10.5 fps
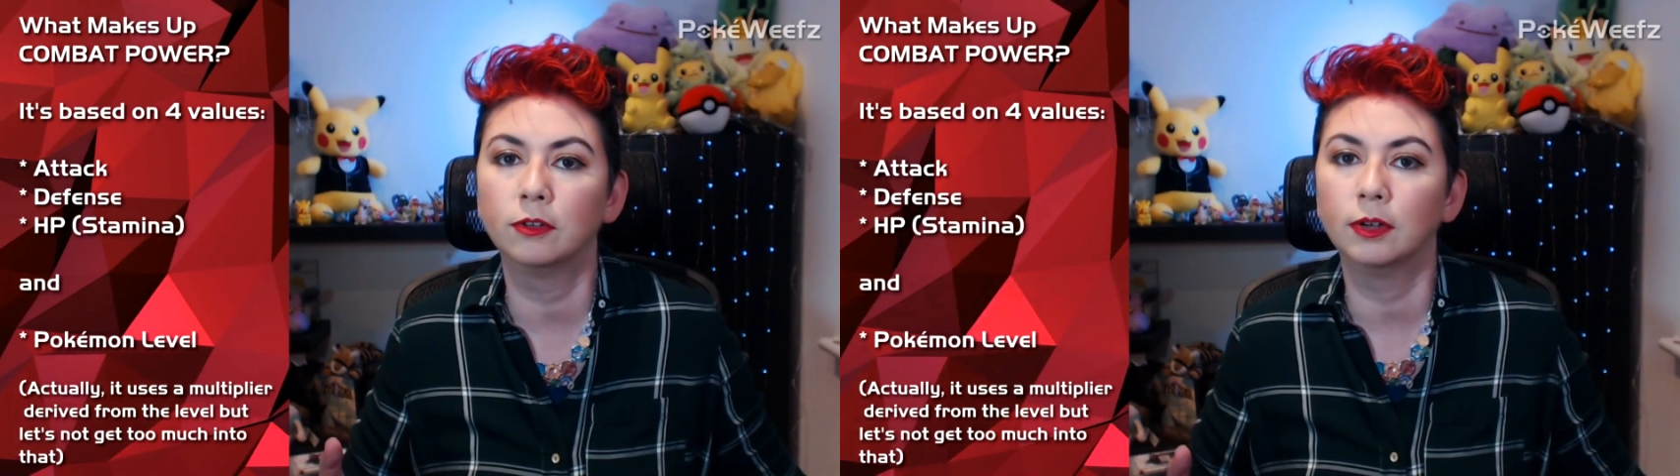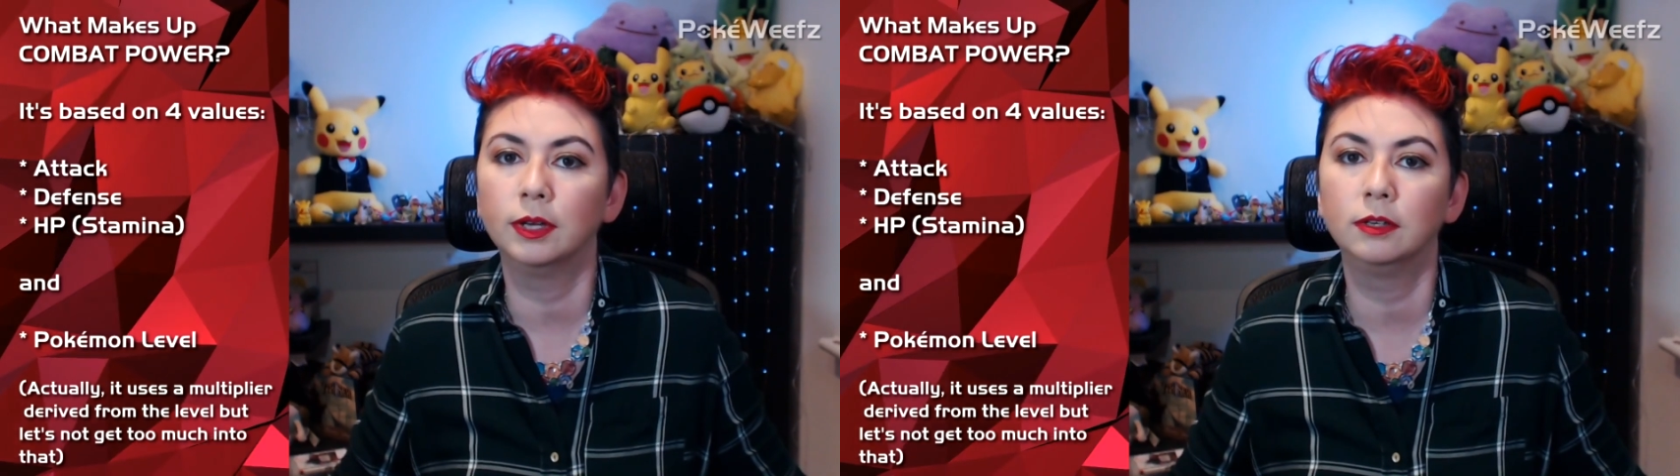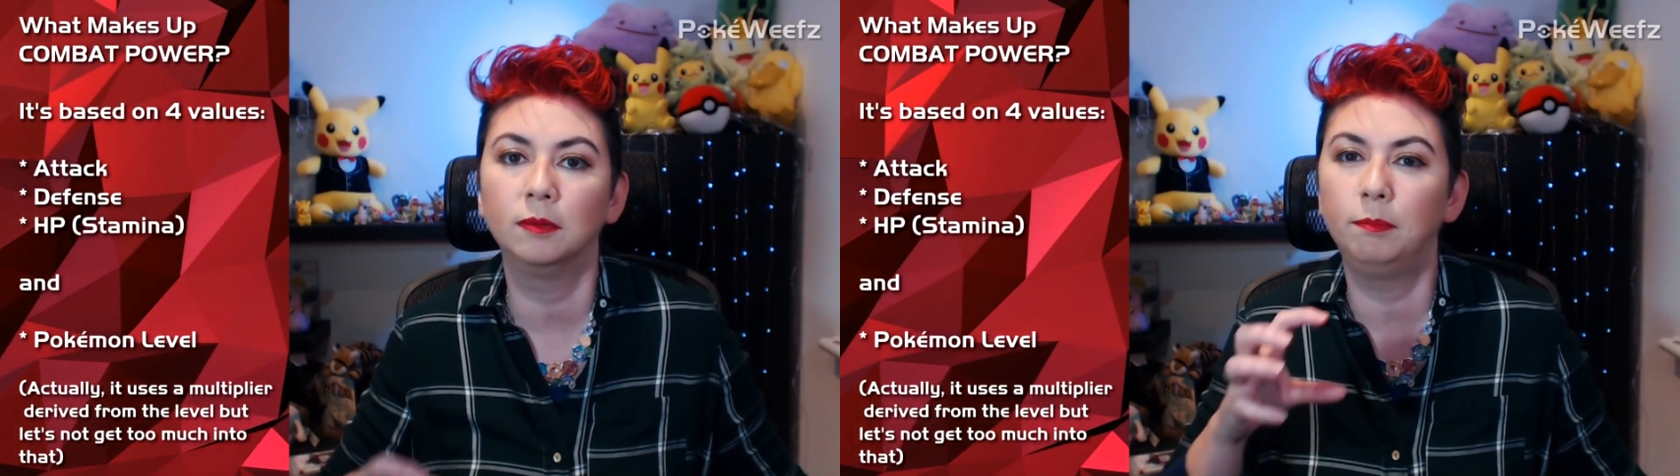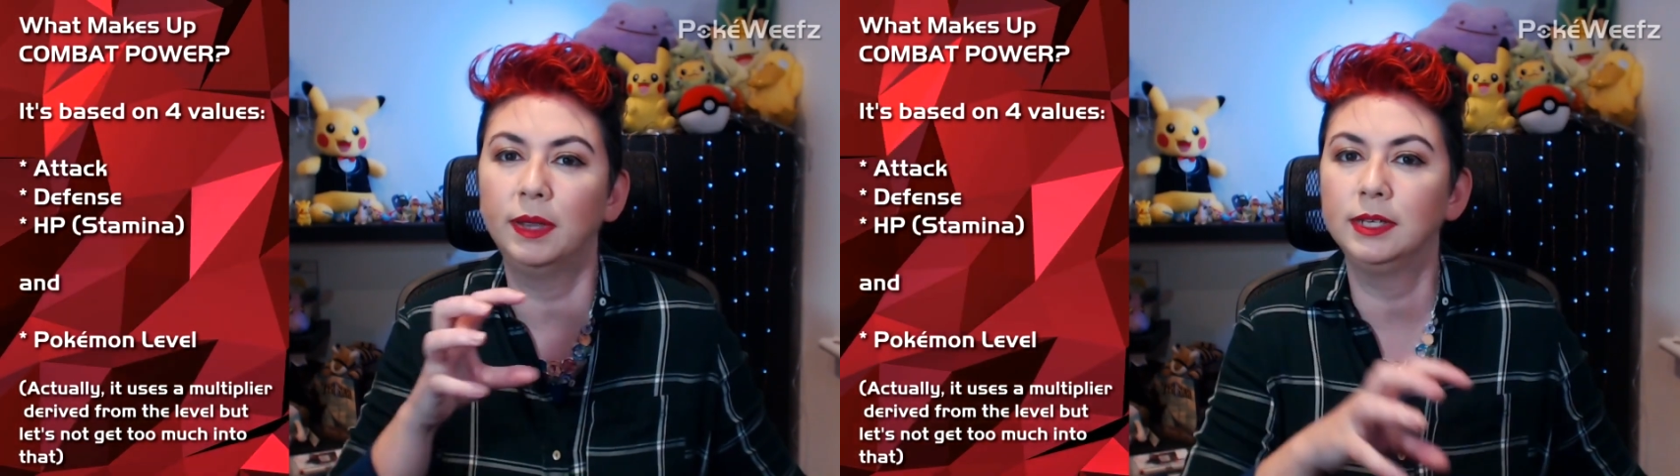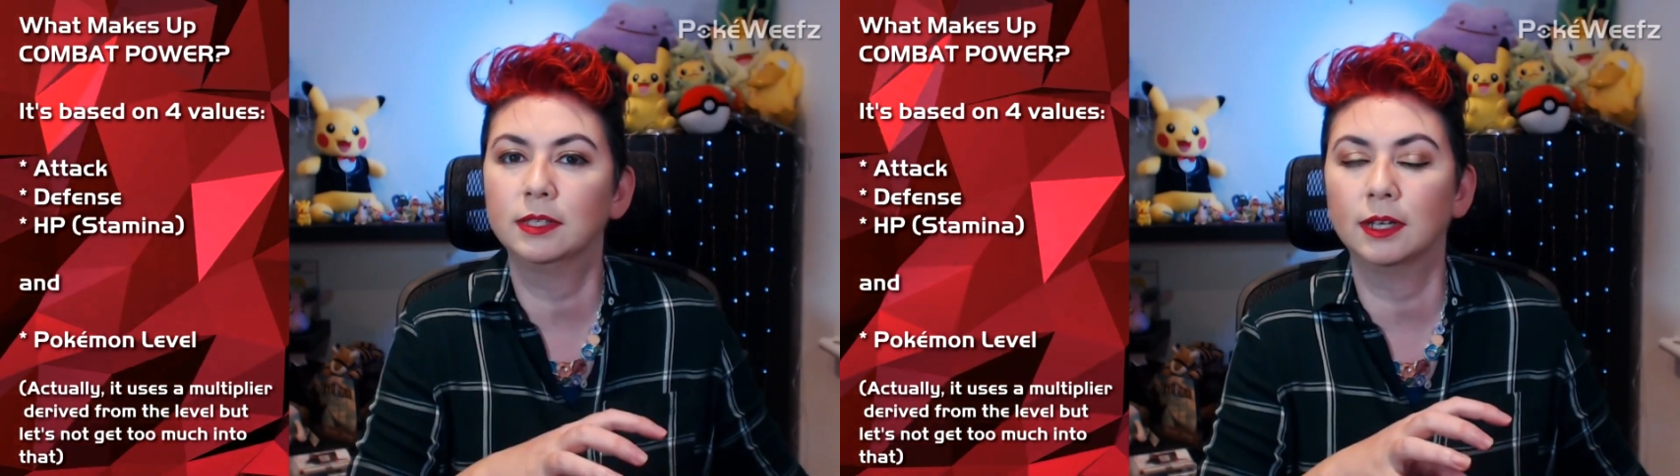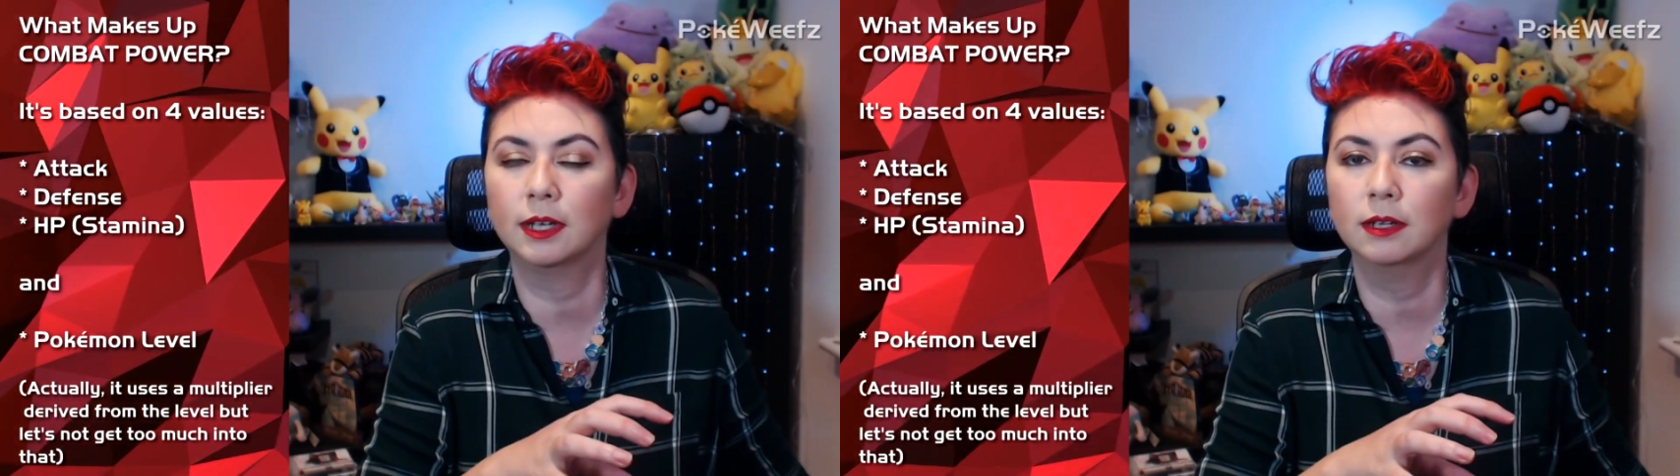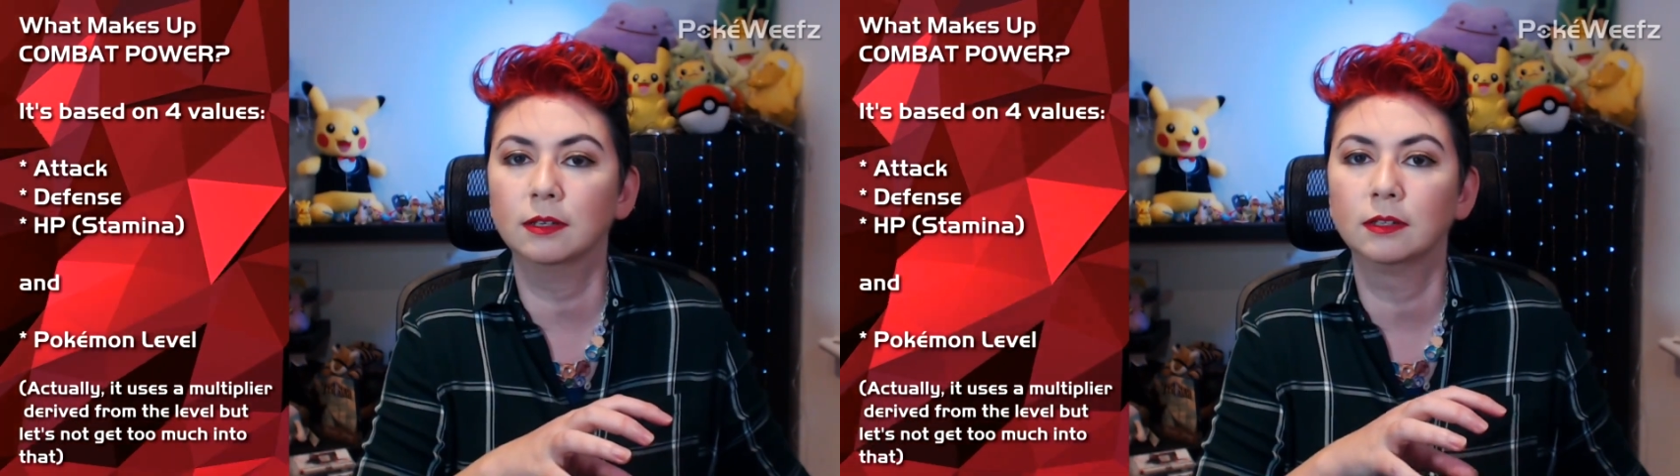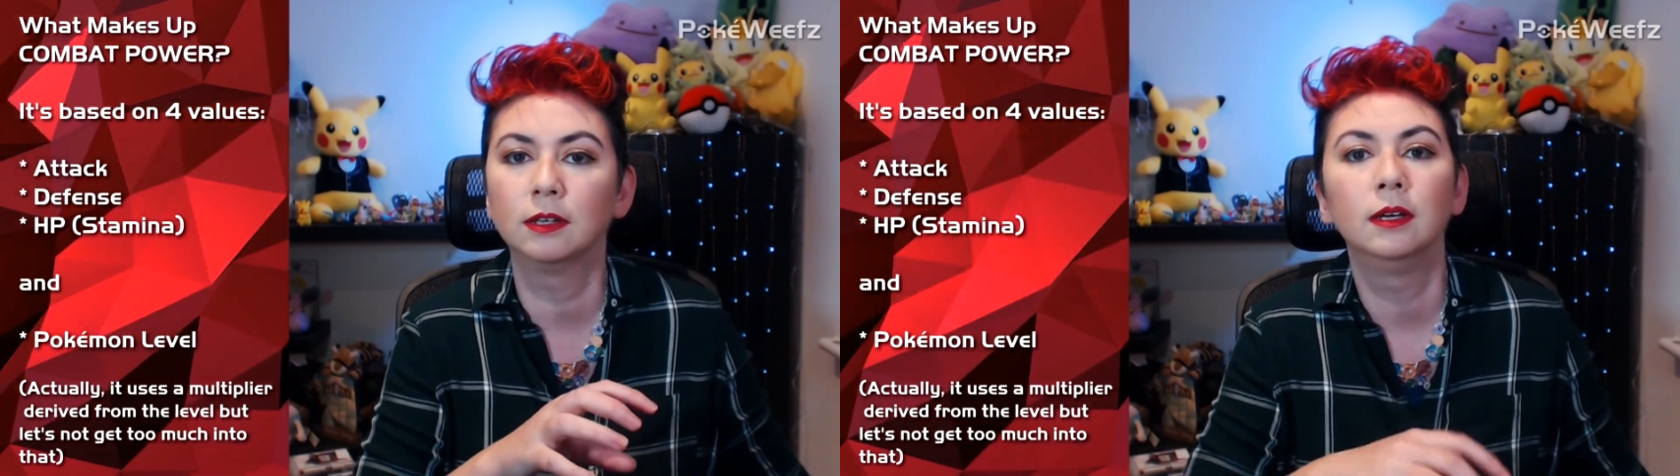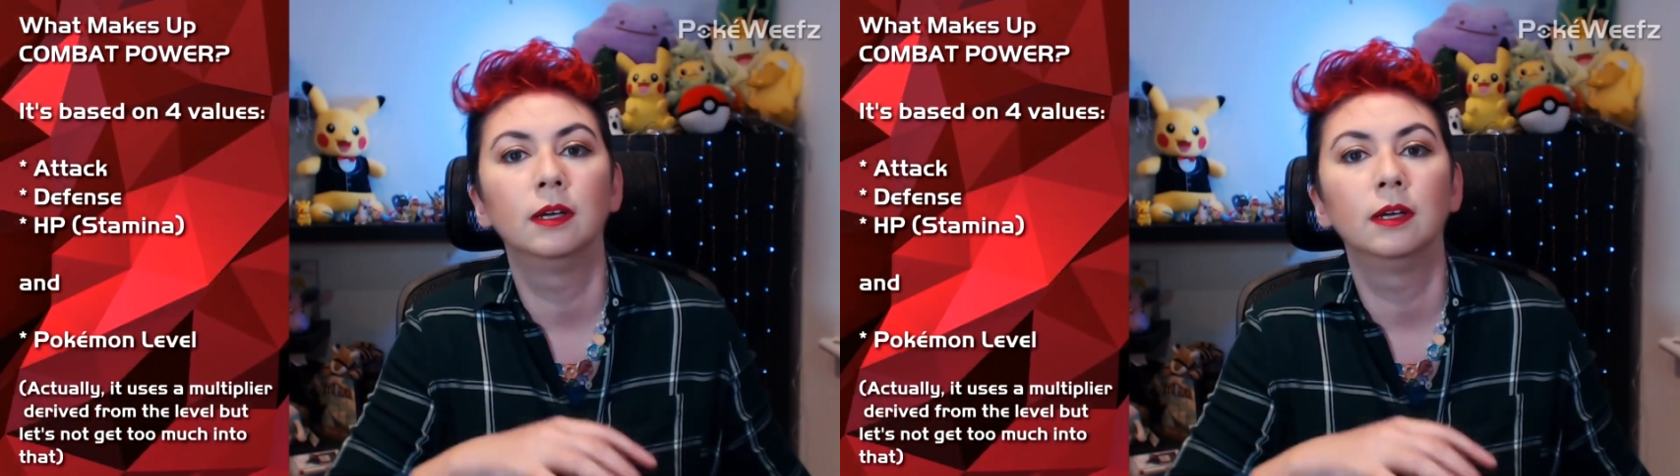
into base stats